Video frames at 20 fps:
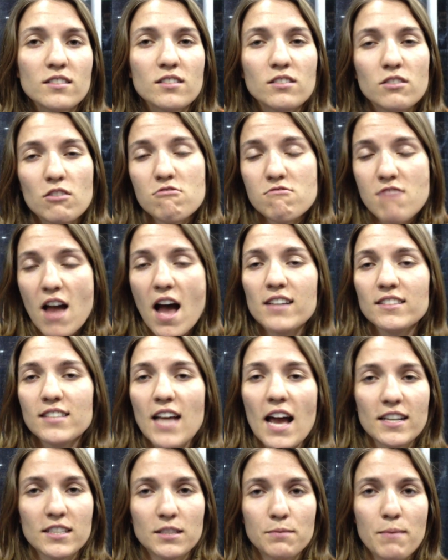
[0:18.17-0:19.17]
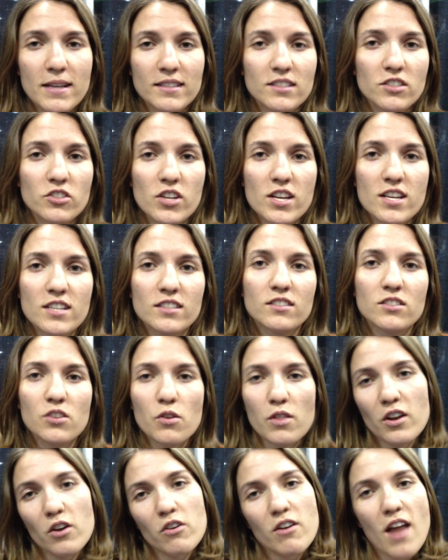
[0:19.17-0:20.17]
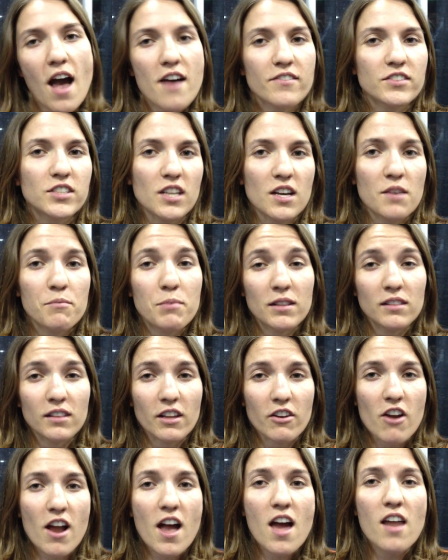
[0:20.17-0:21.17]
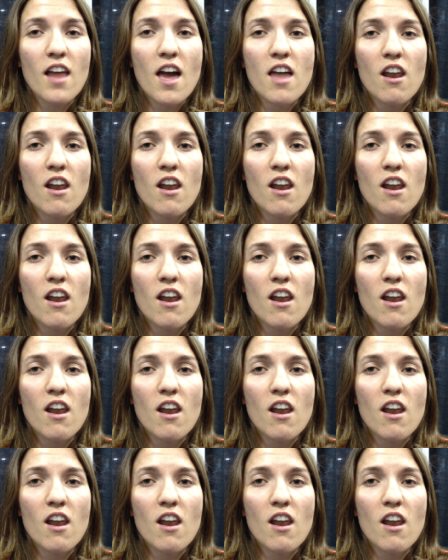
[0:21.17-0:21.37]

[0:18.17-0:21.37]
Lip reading: so not text messages, so they don't have to be literate,